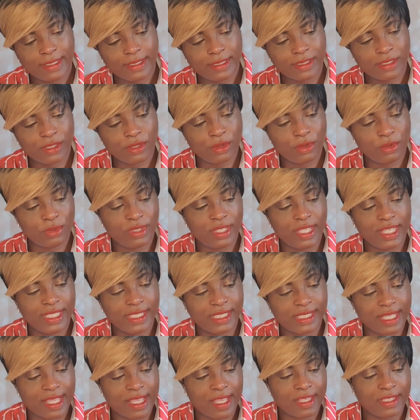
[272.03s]
So
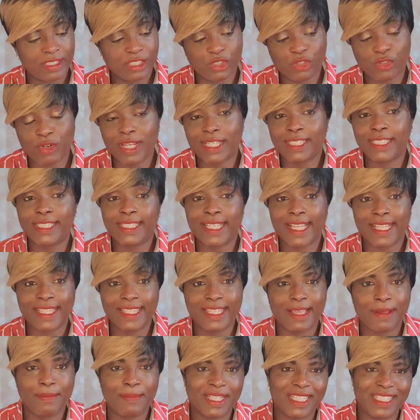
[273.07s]
these
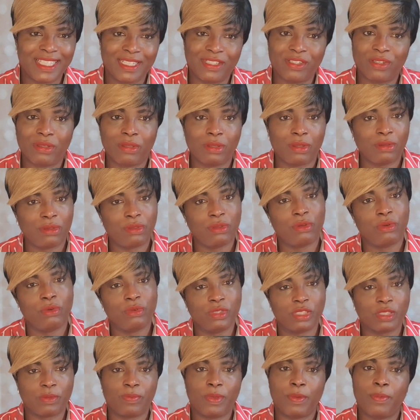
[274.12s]
transcendental meditation,
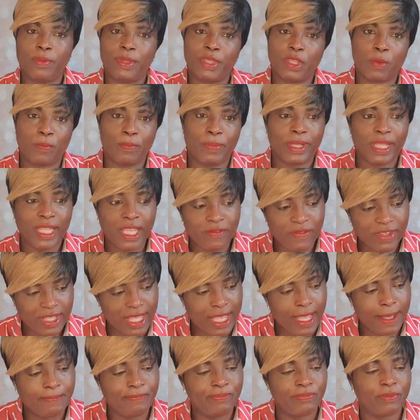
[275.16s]
although some people will not believe
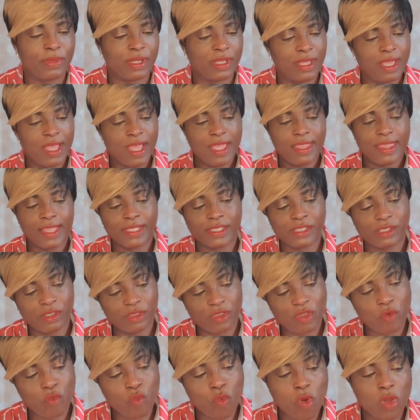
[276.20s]
in it, but that's
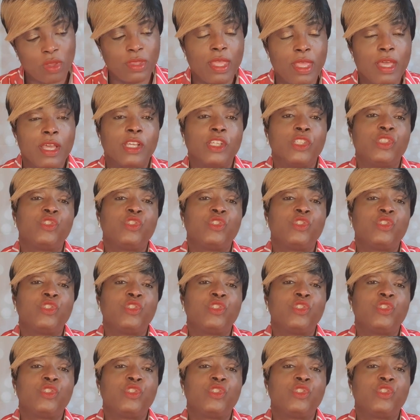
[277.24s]
another one.